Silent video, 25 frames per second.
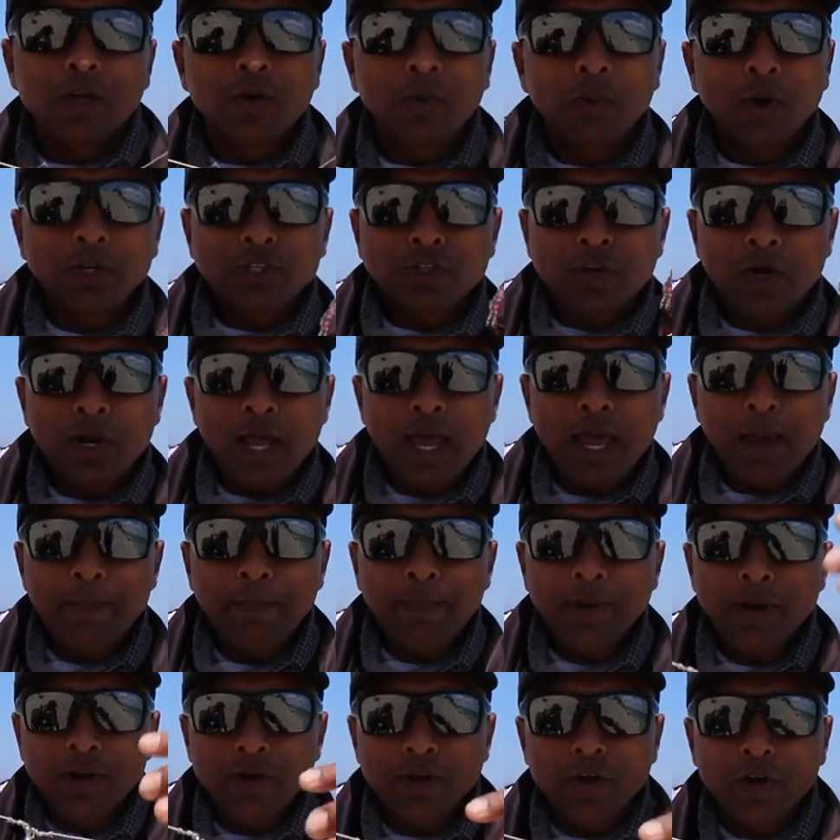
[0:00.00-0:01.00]
what's going to
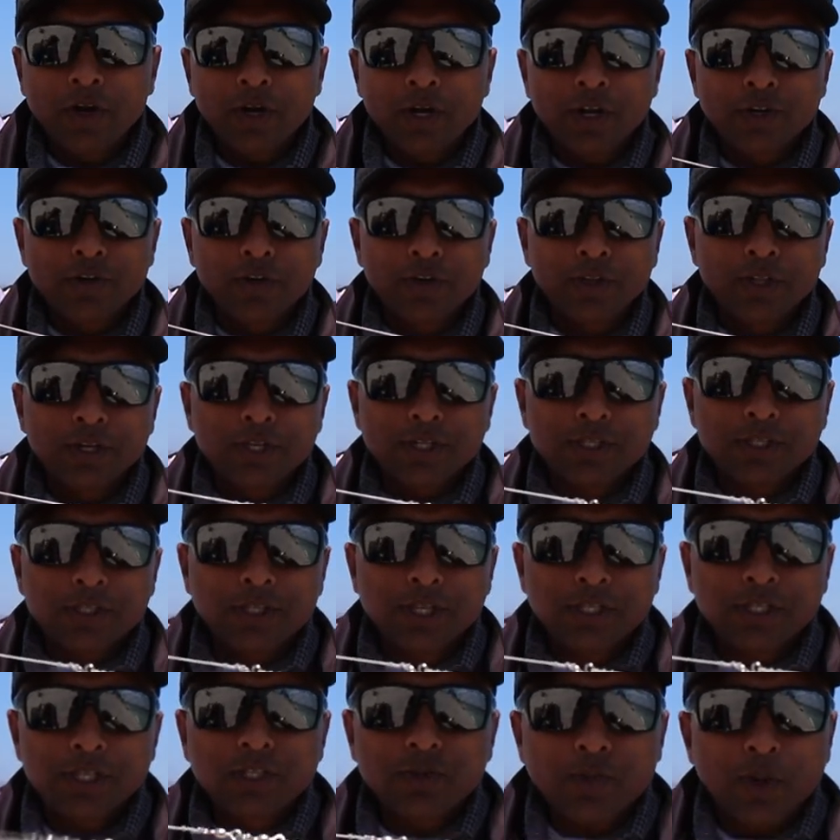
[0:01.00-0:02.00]
happen? You're going to do this.
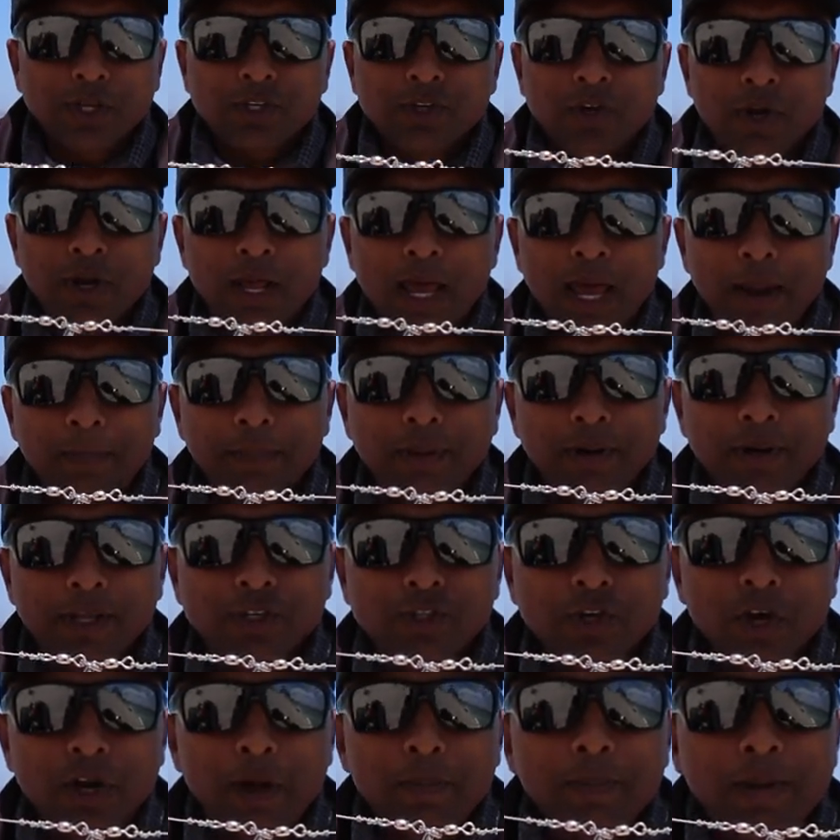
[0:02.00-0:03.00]
This is what's going to happen.
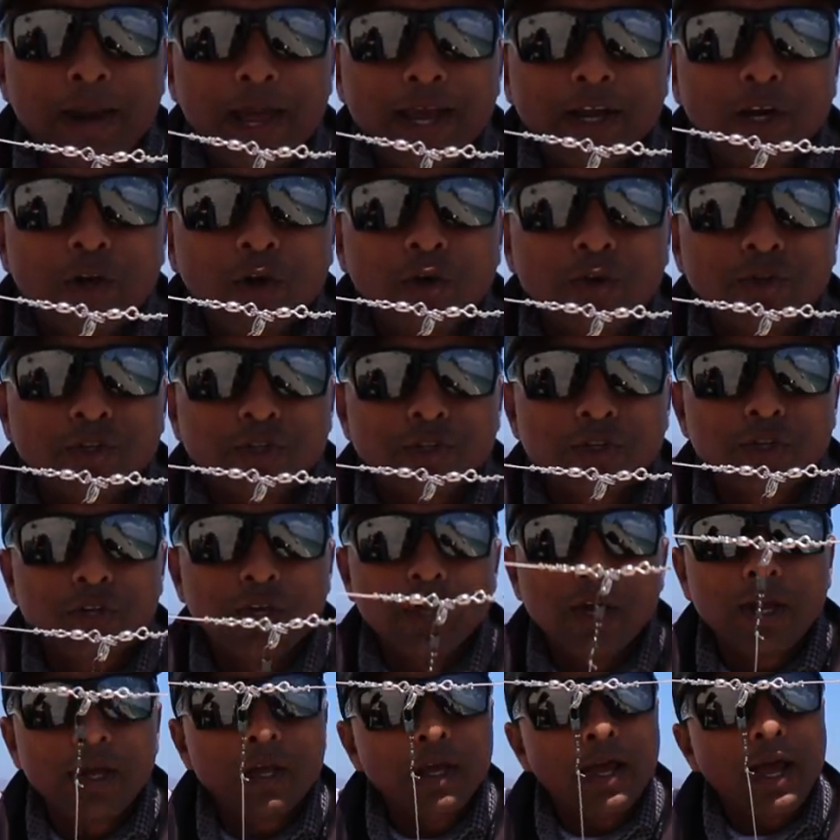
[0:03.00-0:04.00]
It's going to break loose.
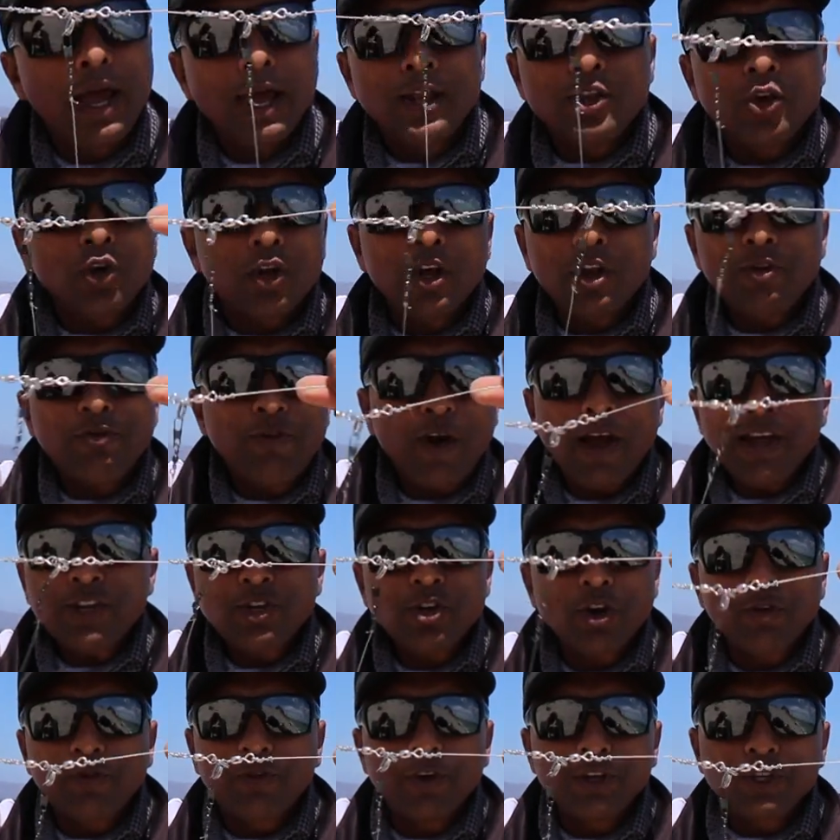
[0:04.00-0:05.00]
and you're going to
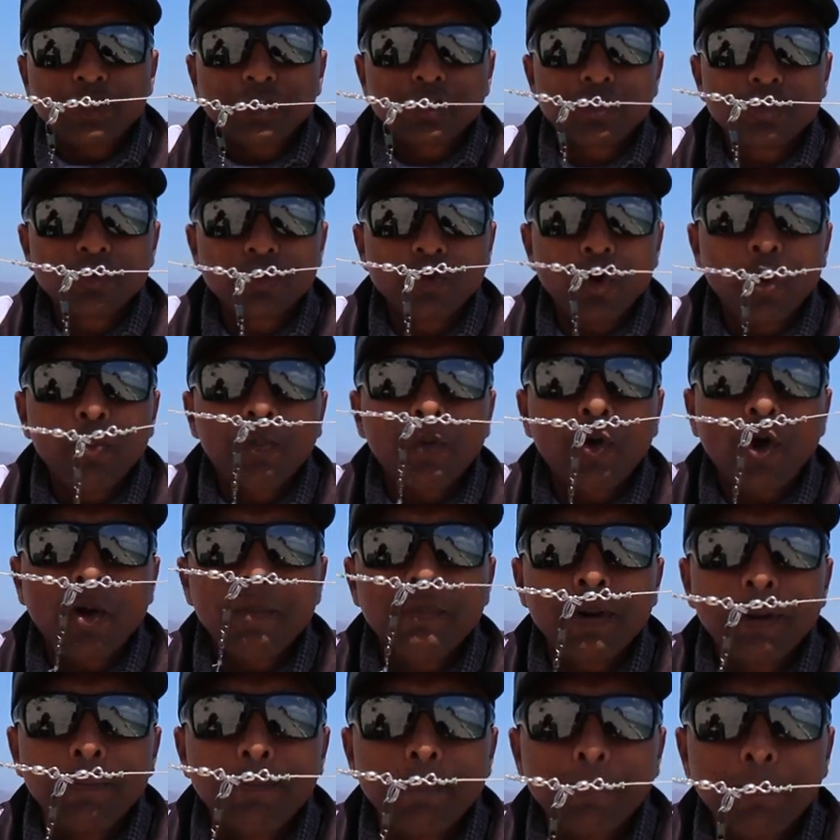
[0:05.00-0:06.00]
fight your fish, no
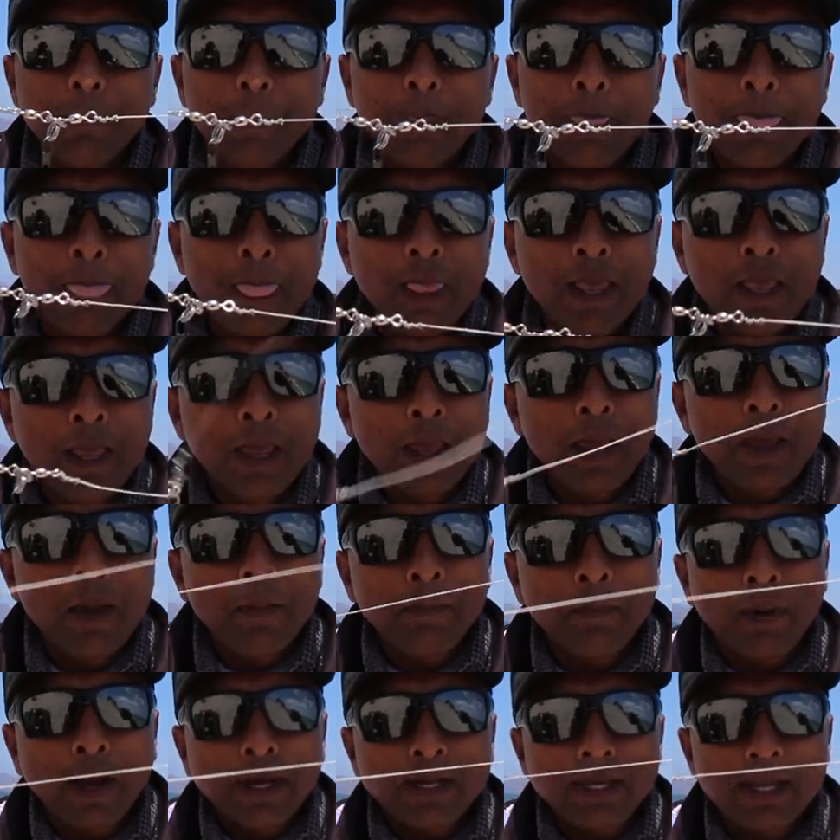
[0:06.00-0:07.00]
problem.
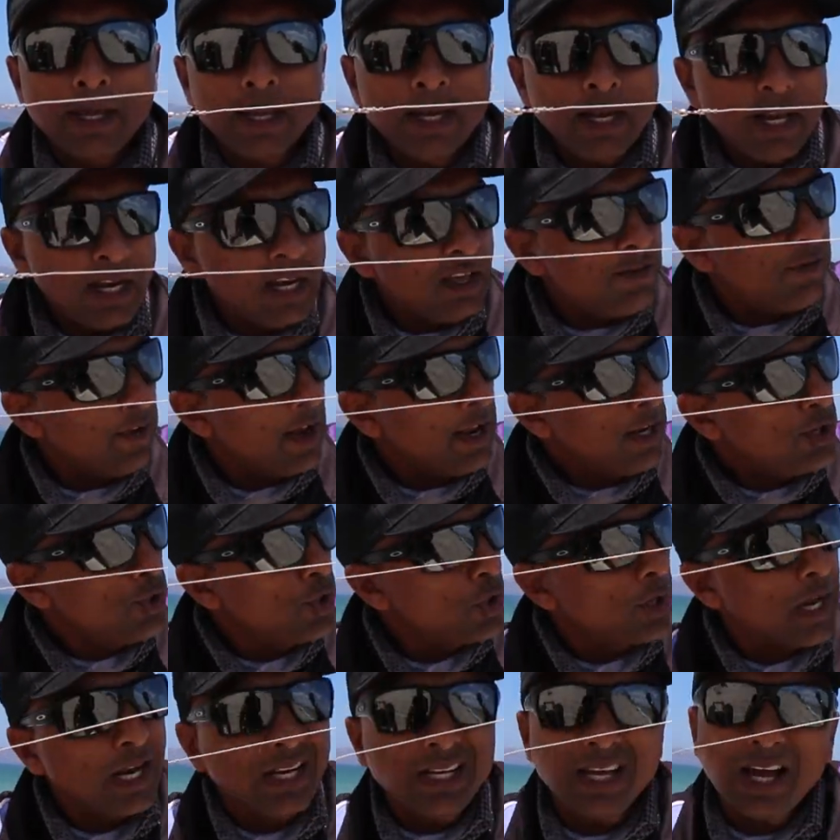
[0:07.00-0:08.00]
But in an event,
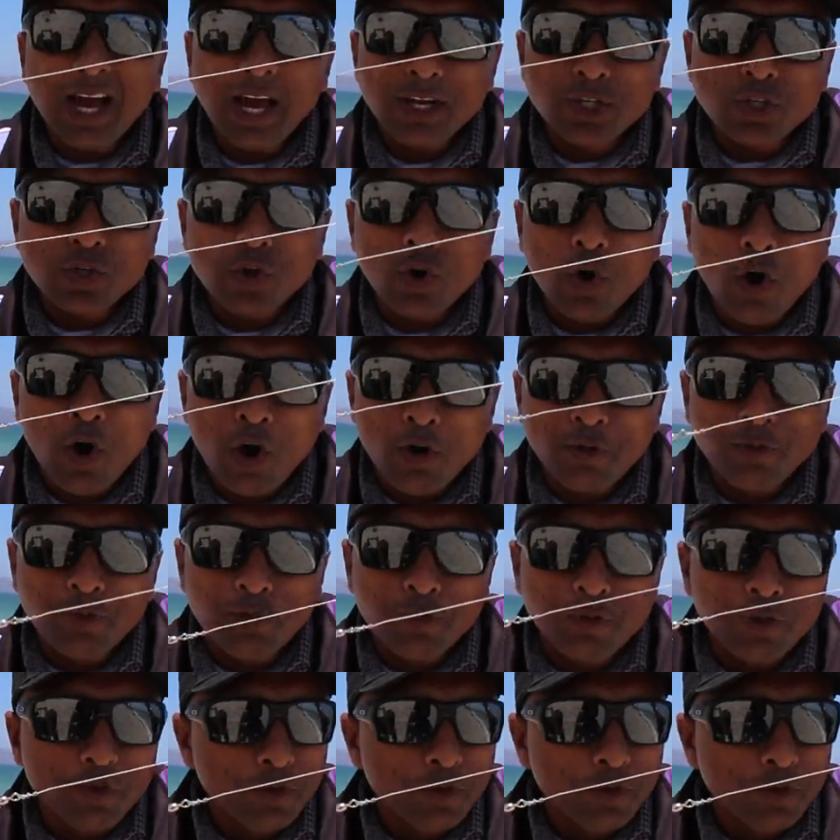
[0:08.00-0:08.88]
you get cut off.